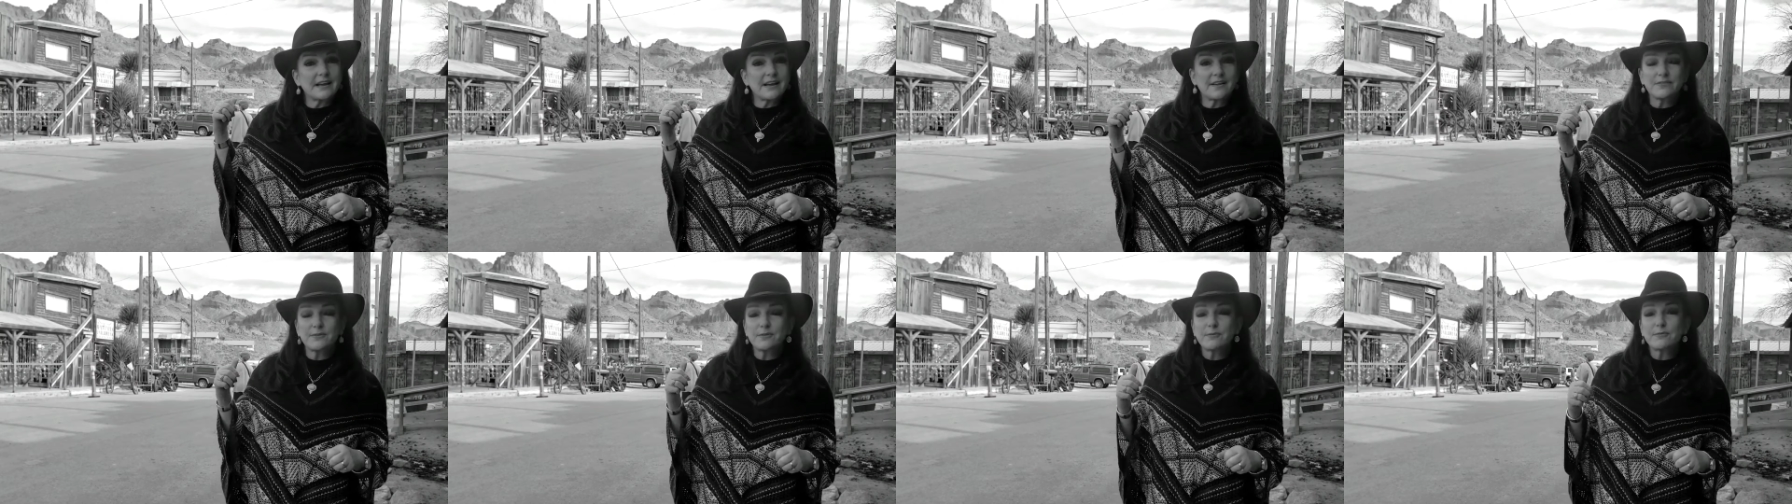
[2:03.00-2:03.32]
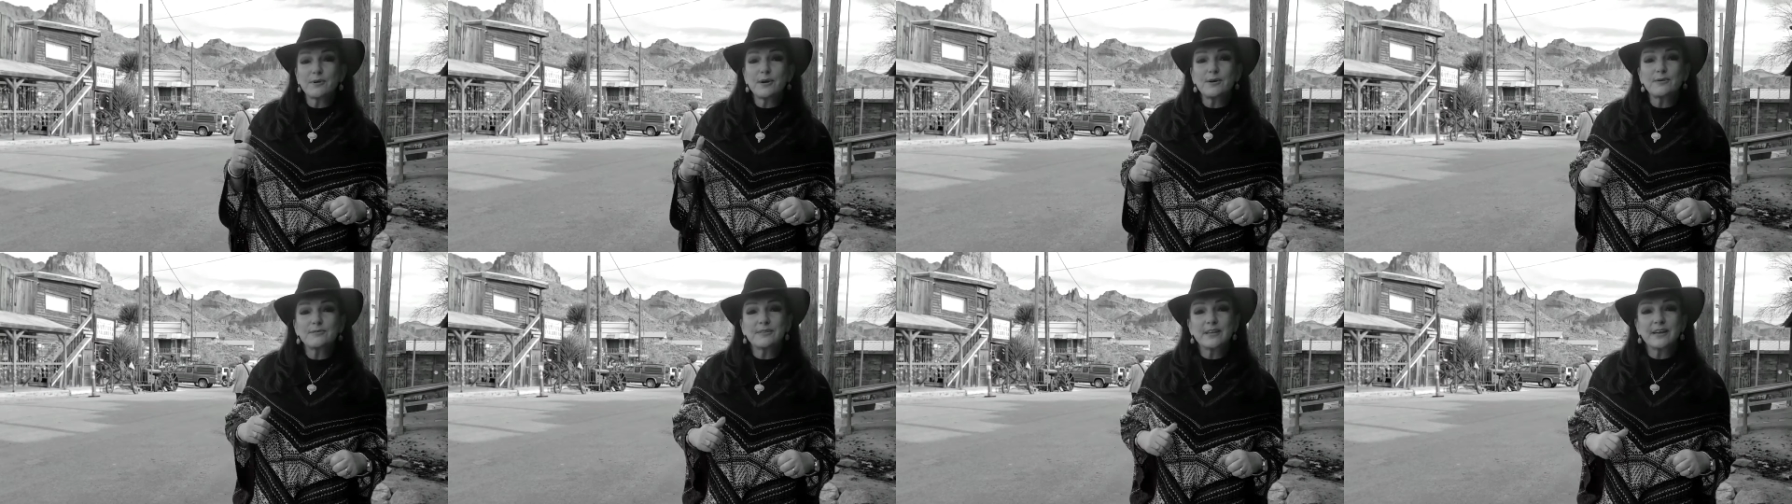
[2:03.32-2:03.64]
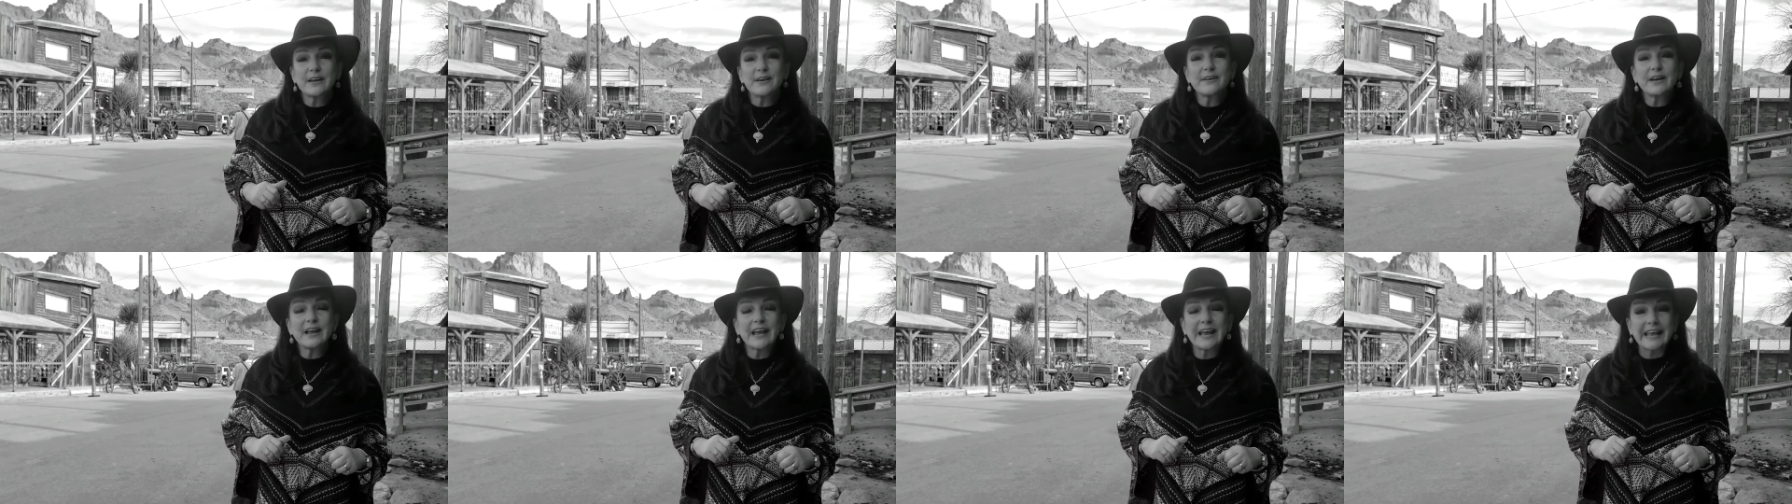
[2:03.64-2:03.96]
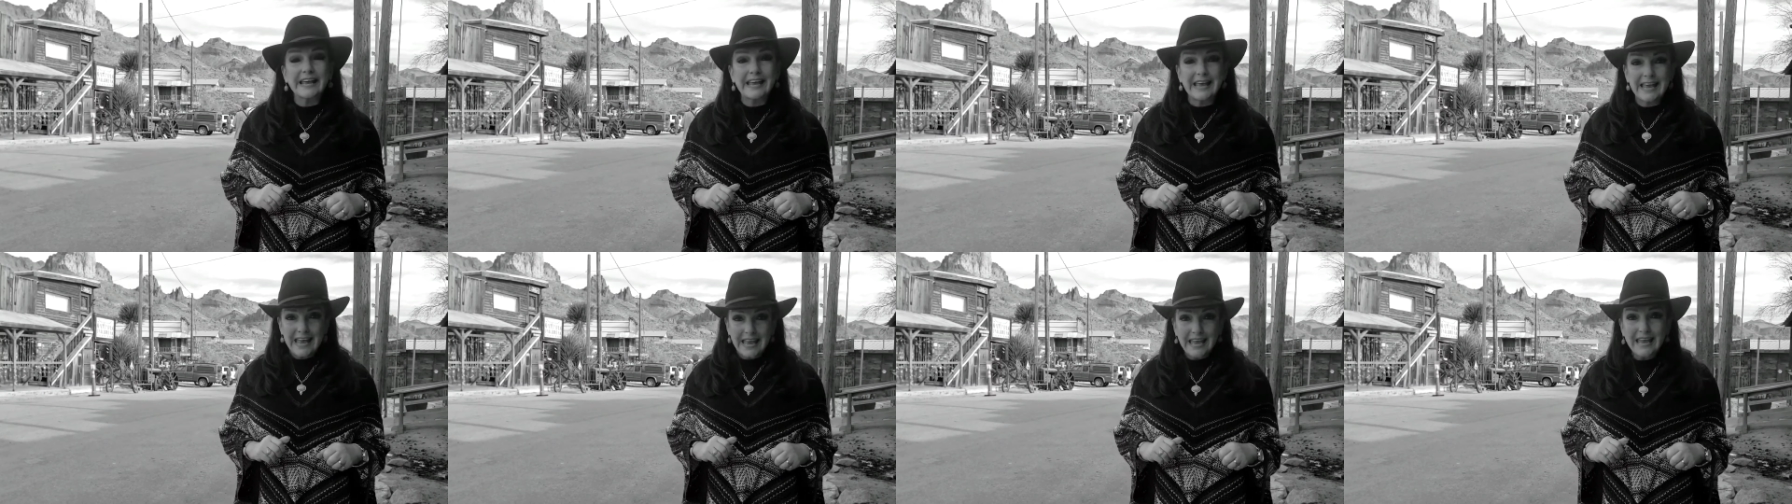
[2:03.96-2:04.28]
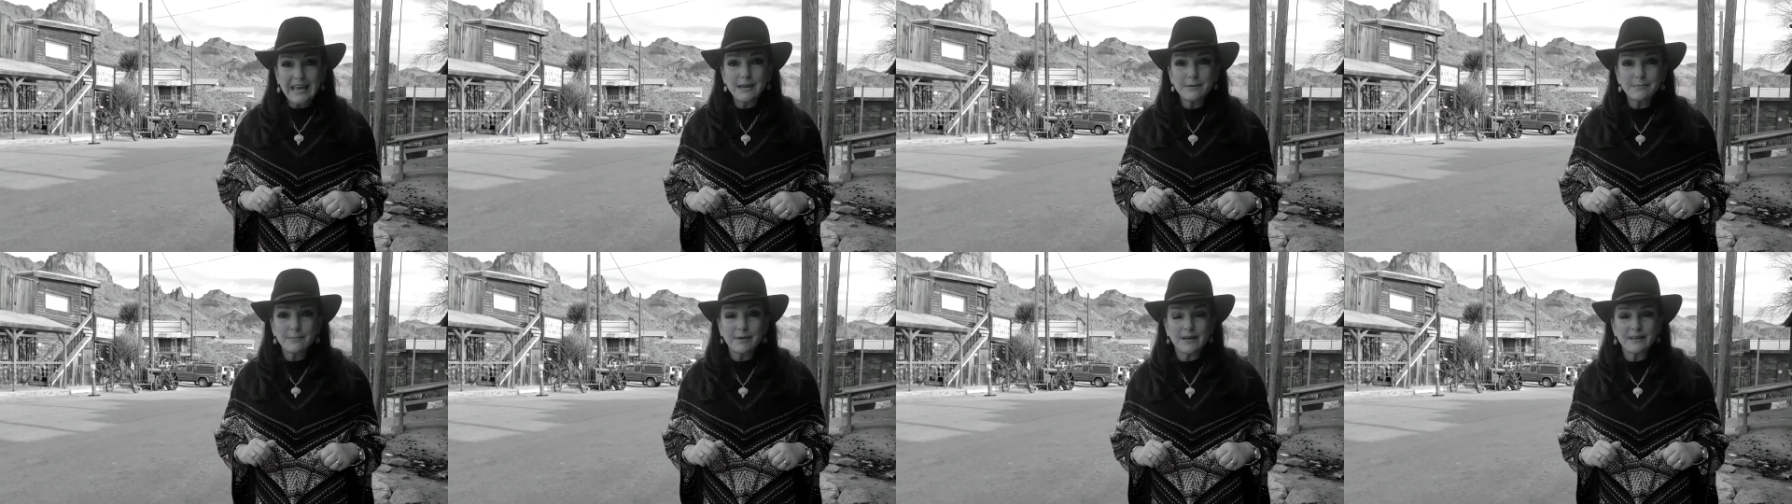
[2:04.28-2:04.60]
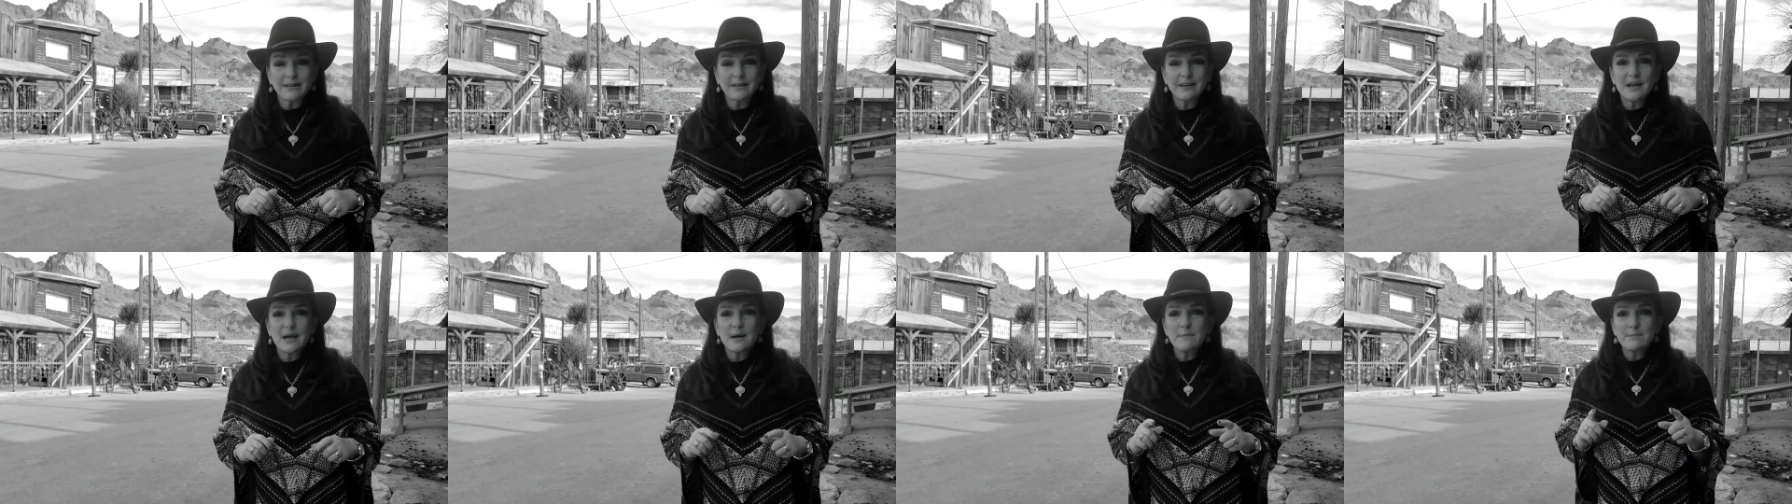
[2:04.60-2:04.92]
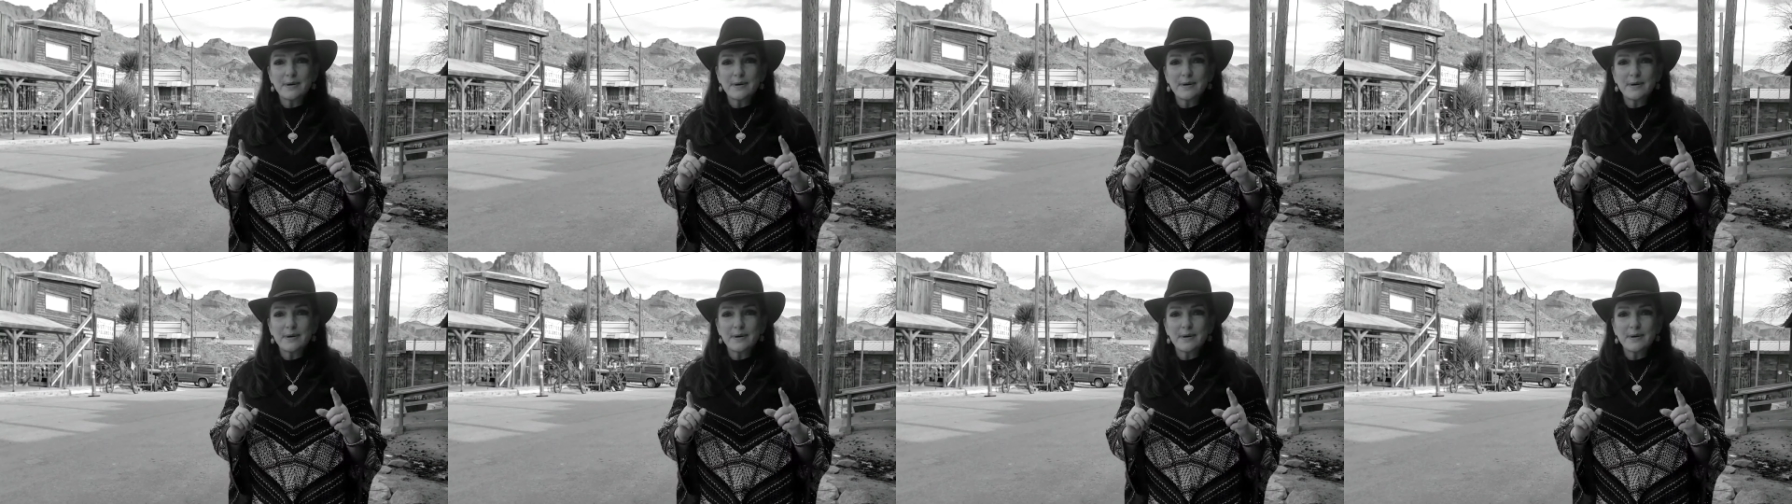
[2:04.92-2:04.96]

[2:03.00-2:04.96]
down the road there in Kingman,